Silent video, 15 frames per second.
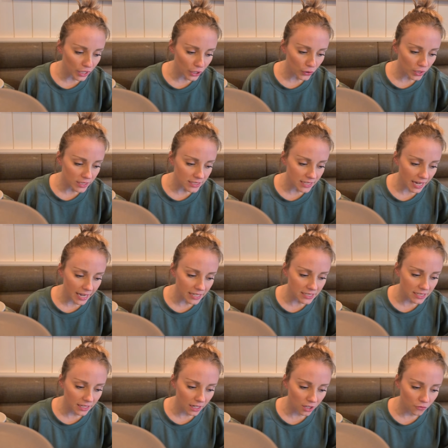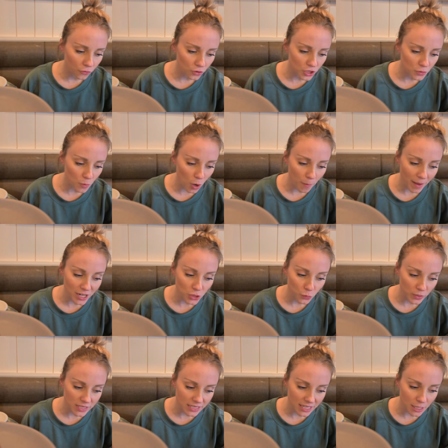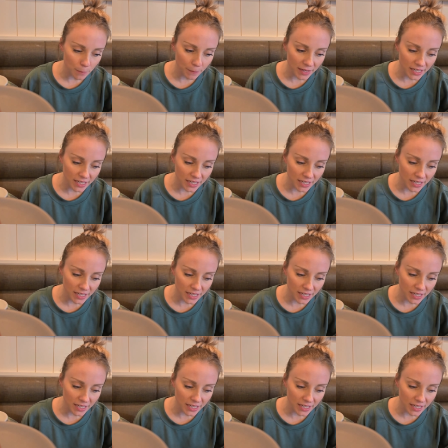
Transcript: Nearest 1884 small batch whiskey,